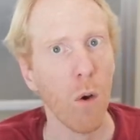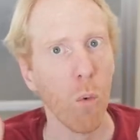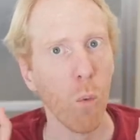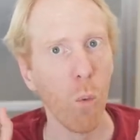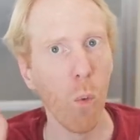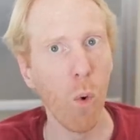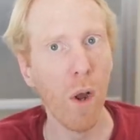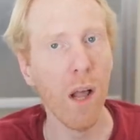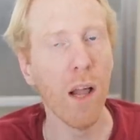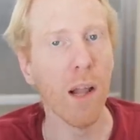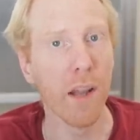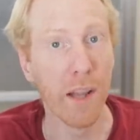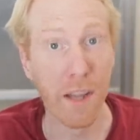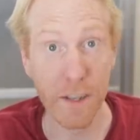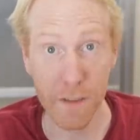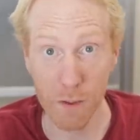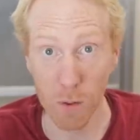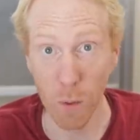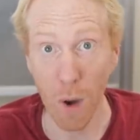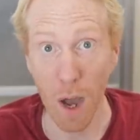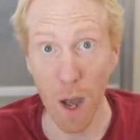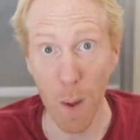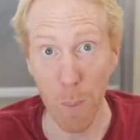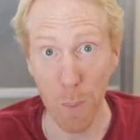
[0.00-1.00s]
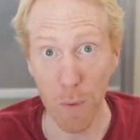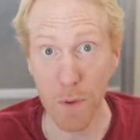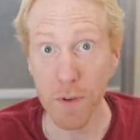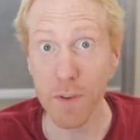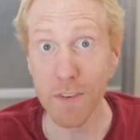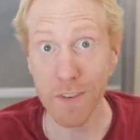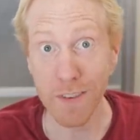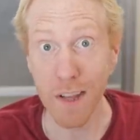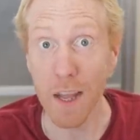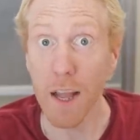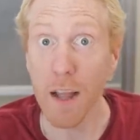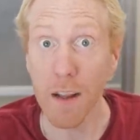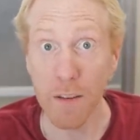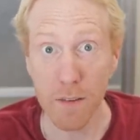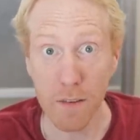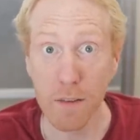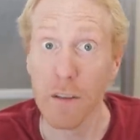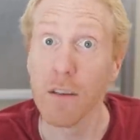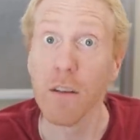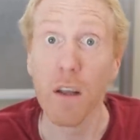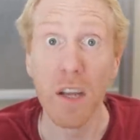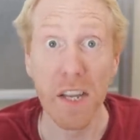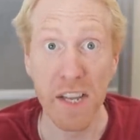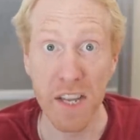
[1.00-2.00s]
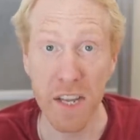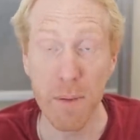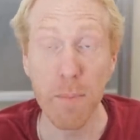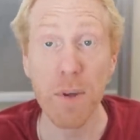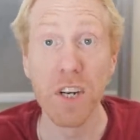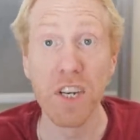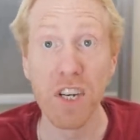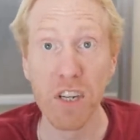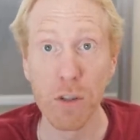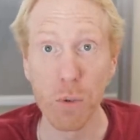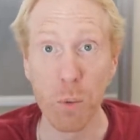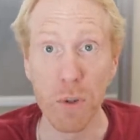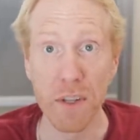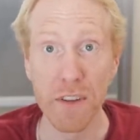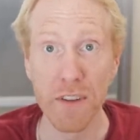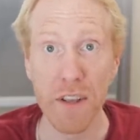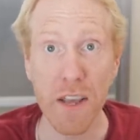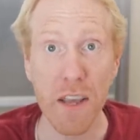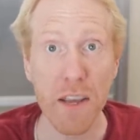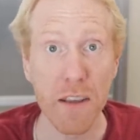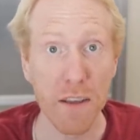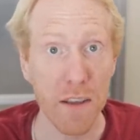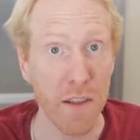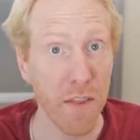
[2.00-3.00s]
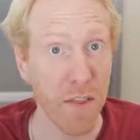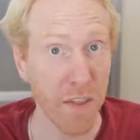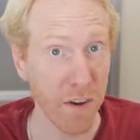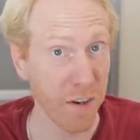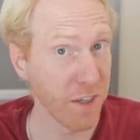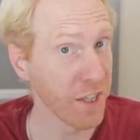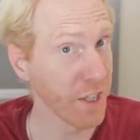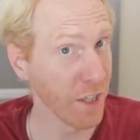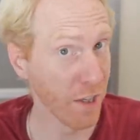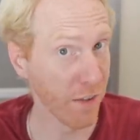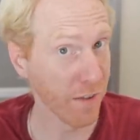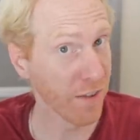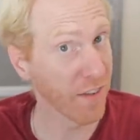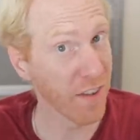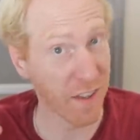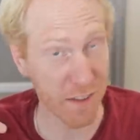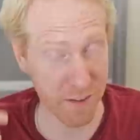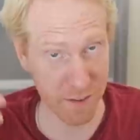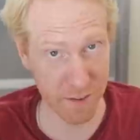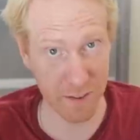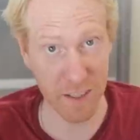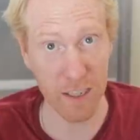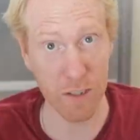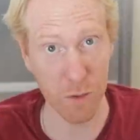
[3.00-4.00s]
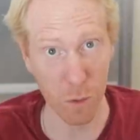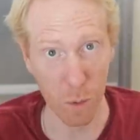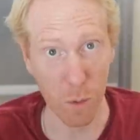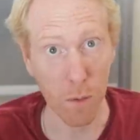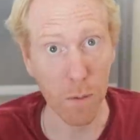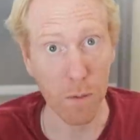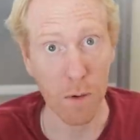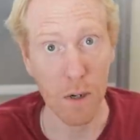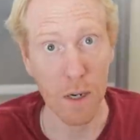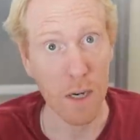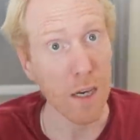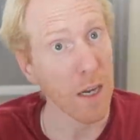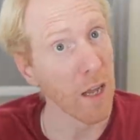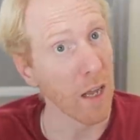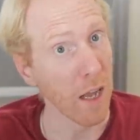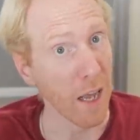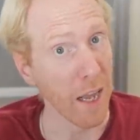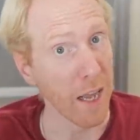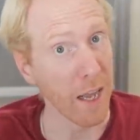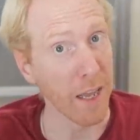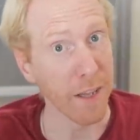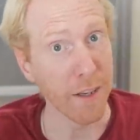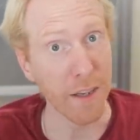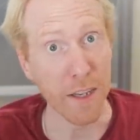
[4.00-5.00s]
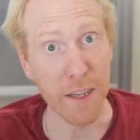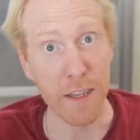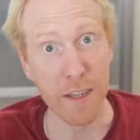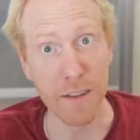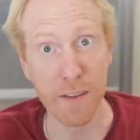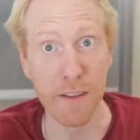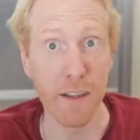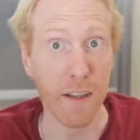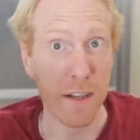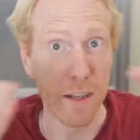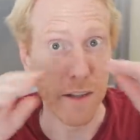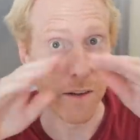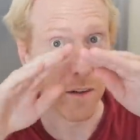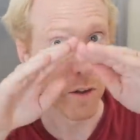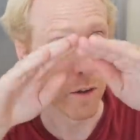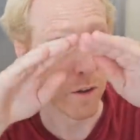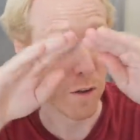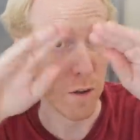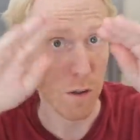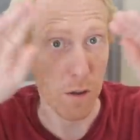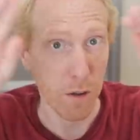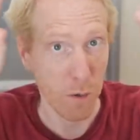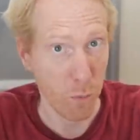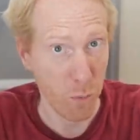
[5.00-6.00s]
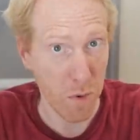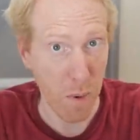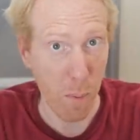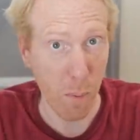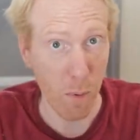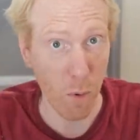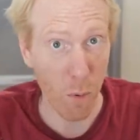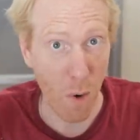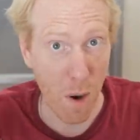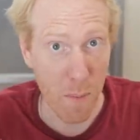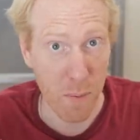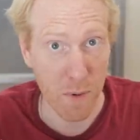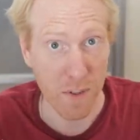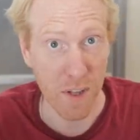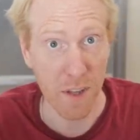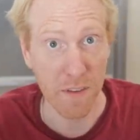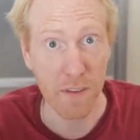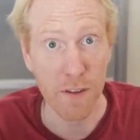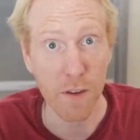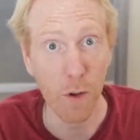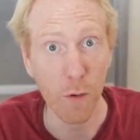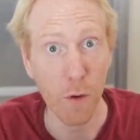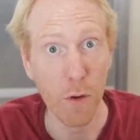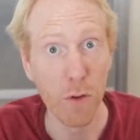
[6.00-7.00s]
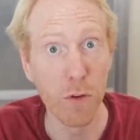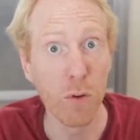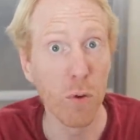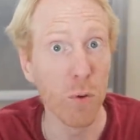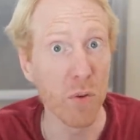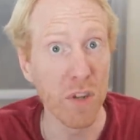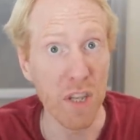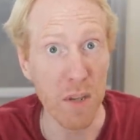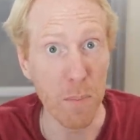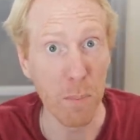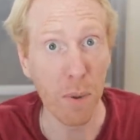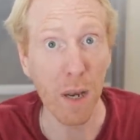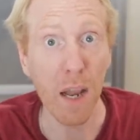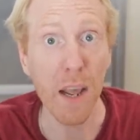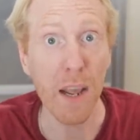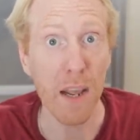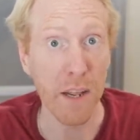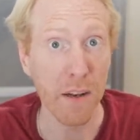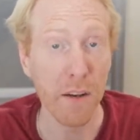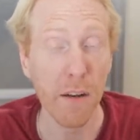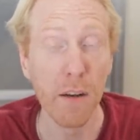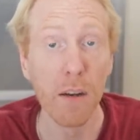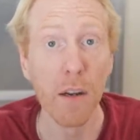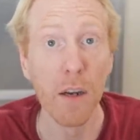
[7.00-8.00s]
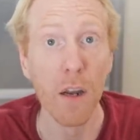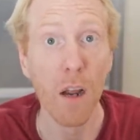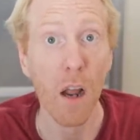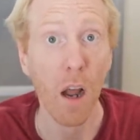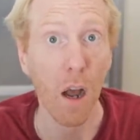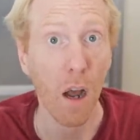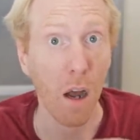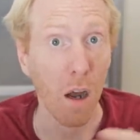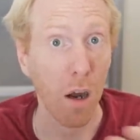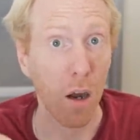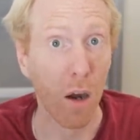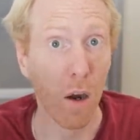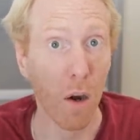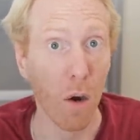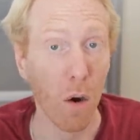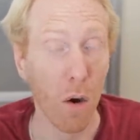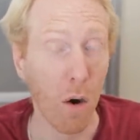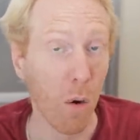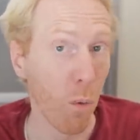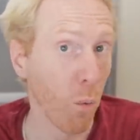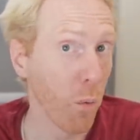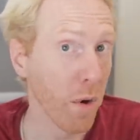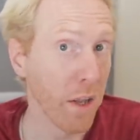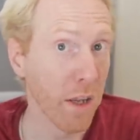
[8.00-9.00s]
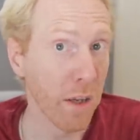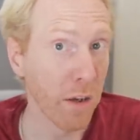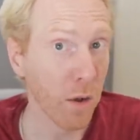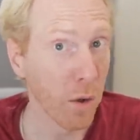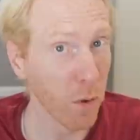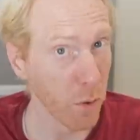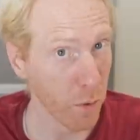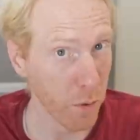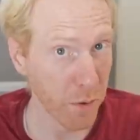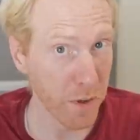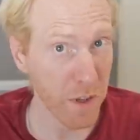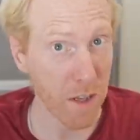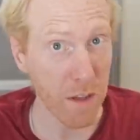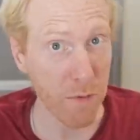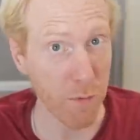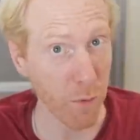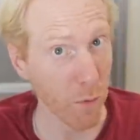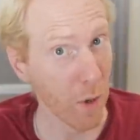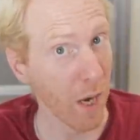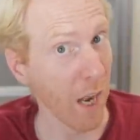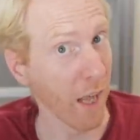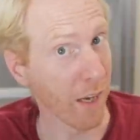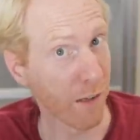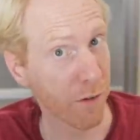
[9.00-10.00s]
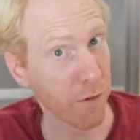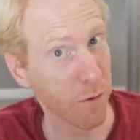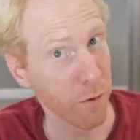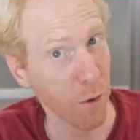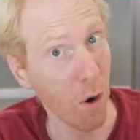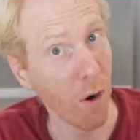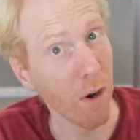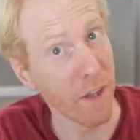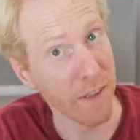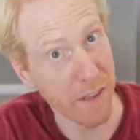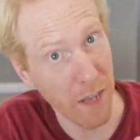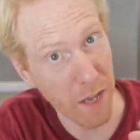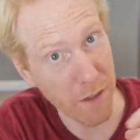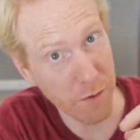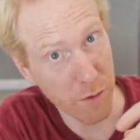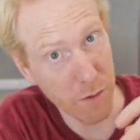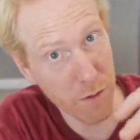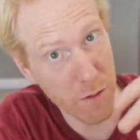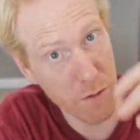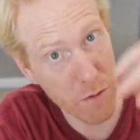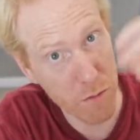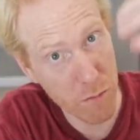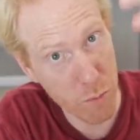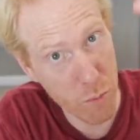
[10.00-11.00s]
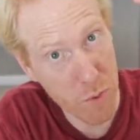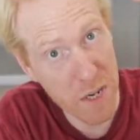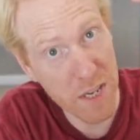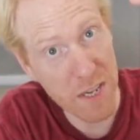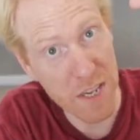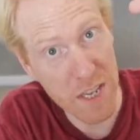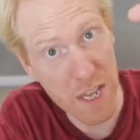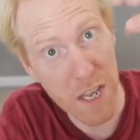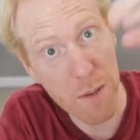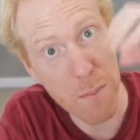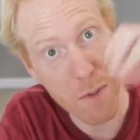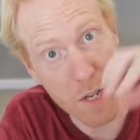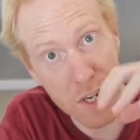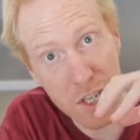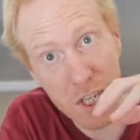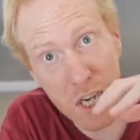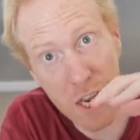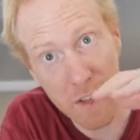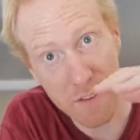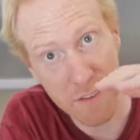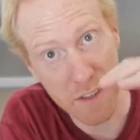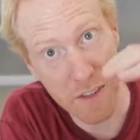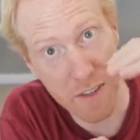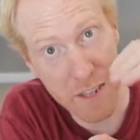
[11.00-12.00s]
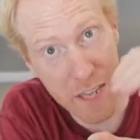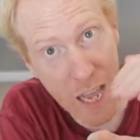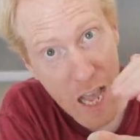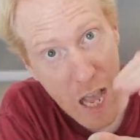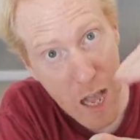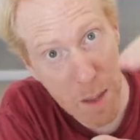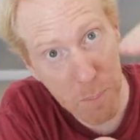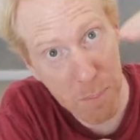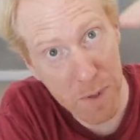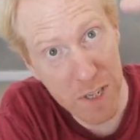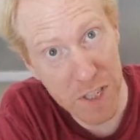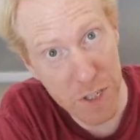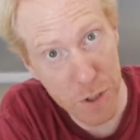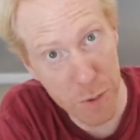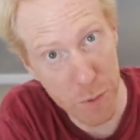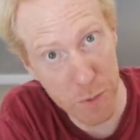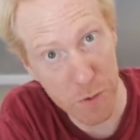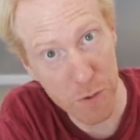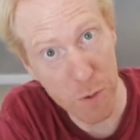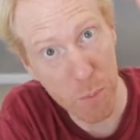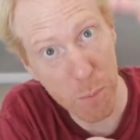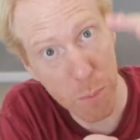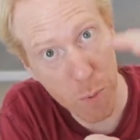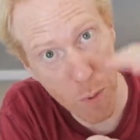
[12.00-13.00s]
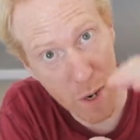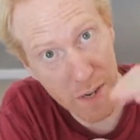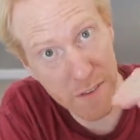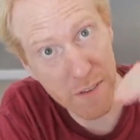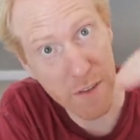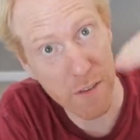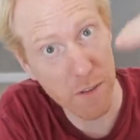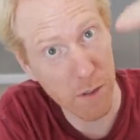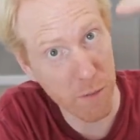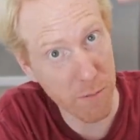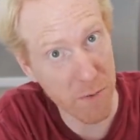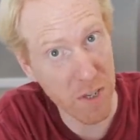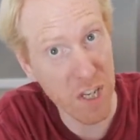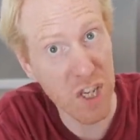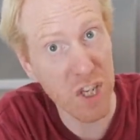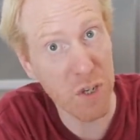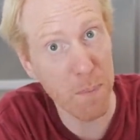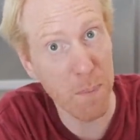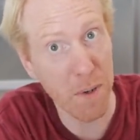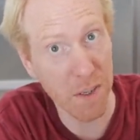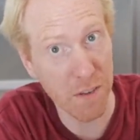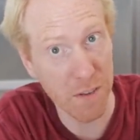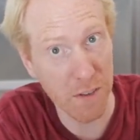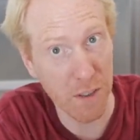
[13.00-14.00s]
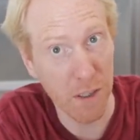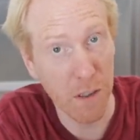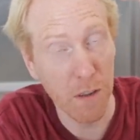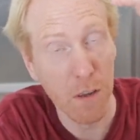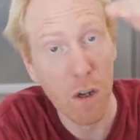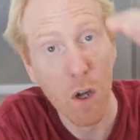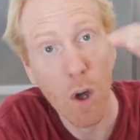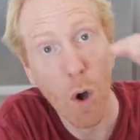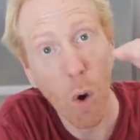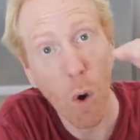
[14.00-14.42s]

Well, it so happens that images we take, they're just signal, and it is represented on a 2D plane. We could even like draw it as a 3D image, let's say the amplitude, the brightness of each pixel